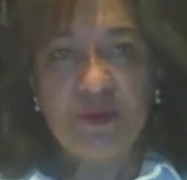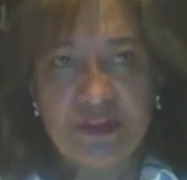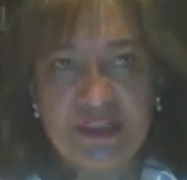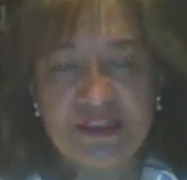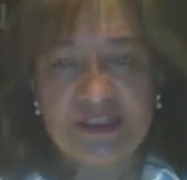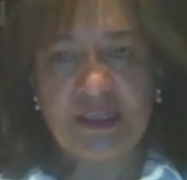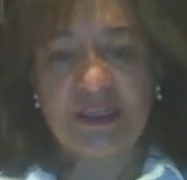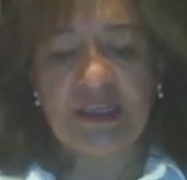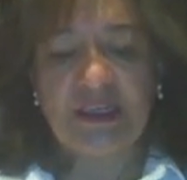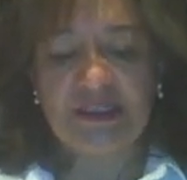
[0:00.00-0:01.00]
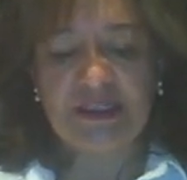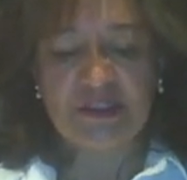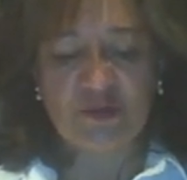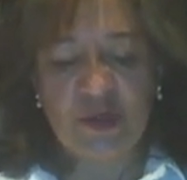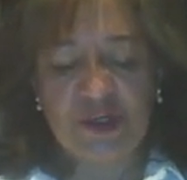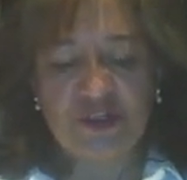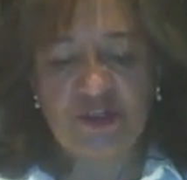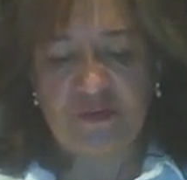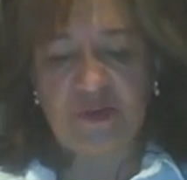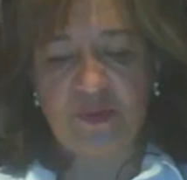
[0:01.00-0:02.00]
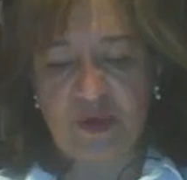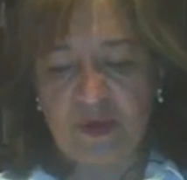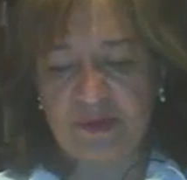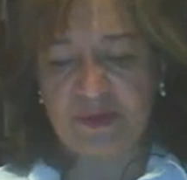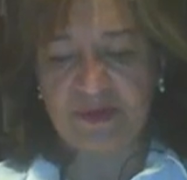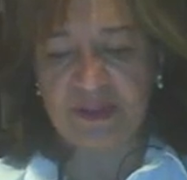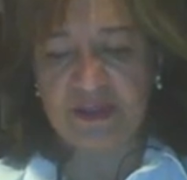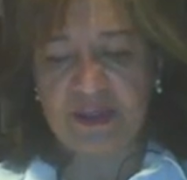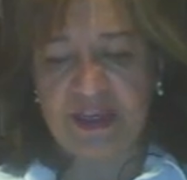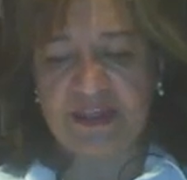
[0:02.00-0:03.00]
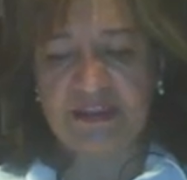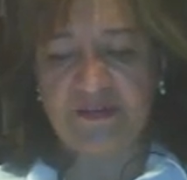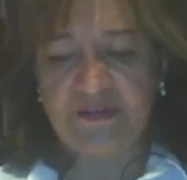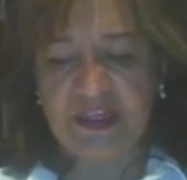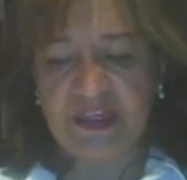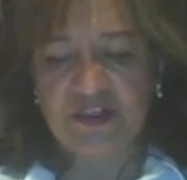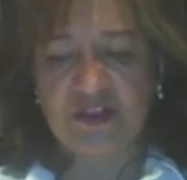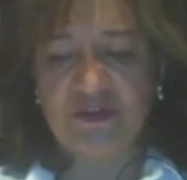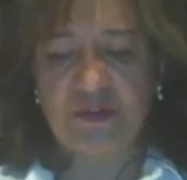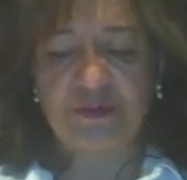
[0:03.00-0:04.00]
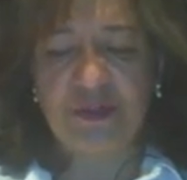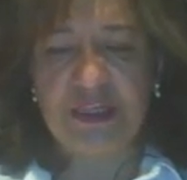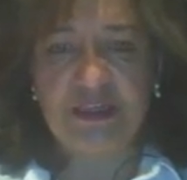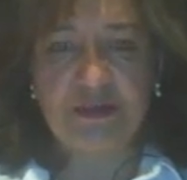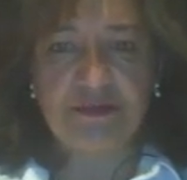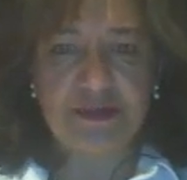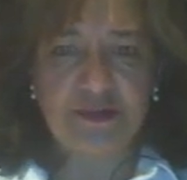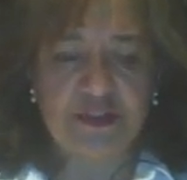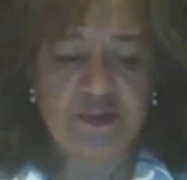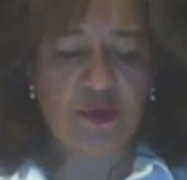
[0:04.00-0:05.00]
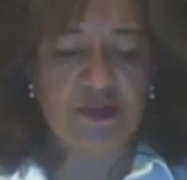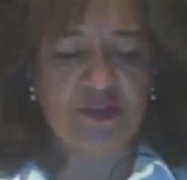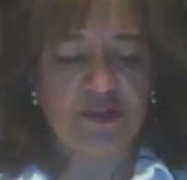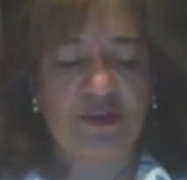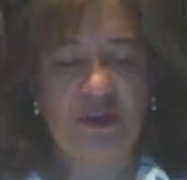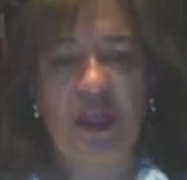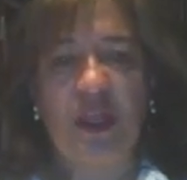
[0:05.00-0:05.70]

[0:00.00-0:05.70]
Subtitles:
with this situation of the problem in identification of the real research question,